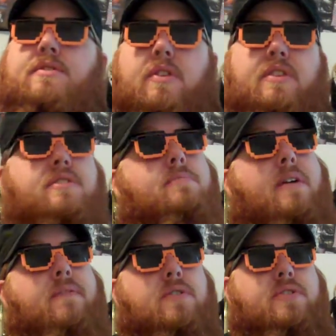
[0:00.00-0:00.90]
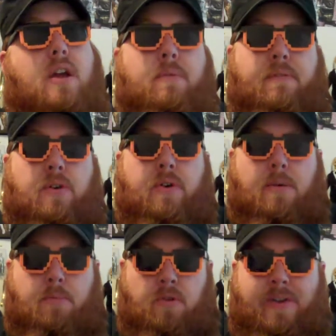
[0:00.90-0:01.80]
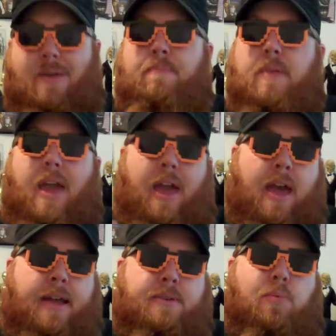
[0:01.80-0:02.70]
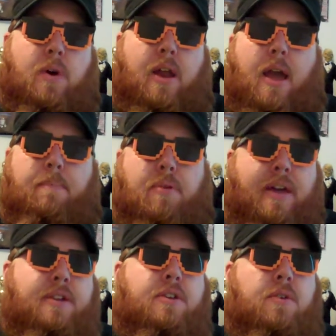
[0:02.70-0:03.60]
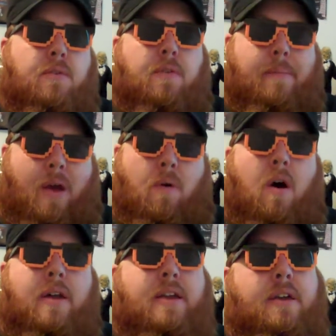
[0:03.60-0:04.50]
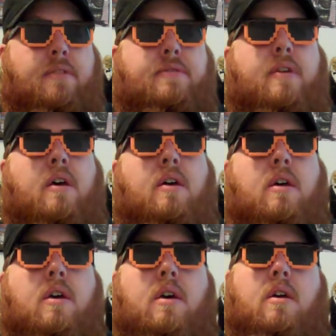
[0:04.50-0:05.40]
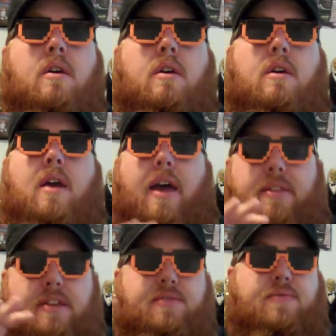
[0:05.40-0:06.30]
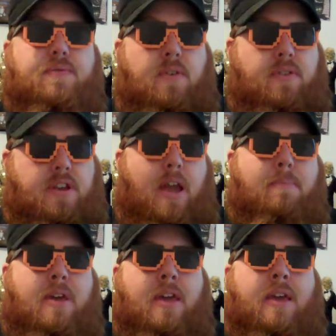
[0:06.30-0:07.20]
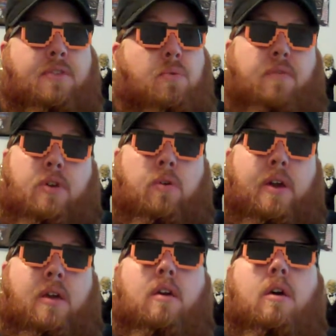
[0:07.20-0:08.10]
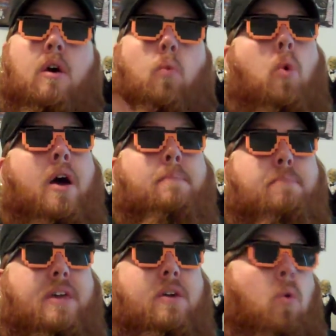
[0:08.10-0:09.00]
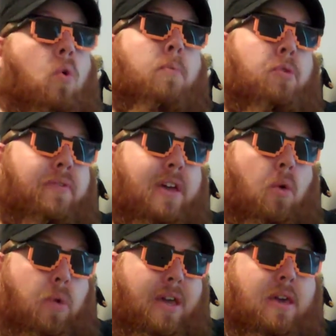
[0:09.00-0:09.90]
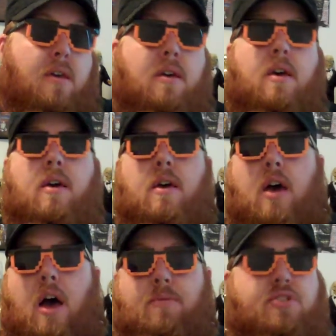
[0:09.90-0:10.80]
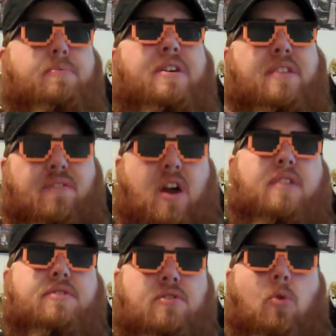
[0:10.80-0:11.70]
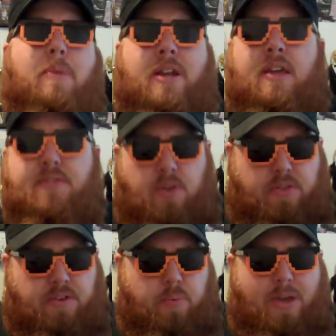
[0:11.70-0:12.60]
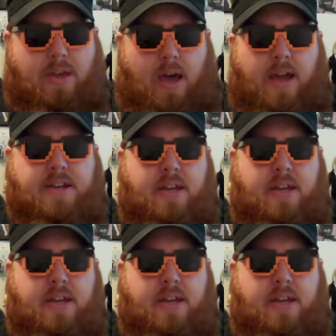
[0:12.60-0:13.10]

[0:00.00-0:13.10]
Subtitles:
So this is my first time reviewing a movie. And what I plan to do from now on is, at least for the time being, is reviewing one B-horror movie a week, just because I've gotten so many. So this week I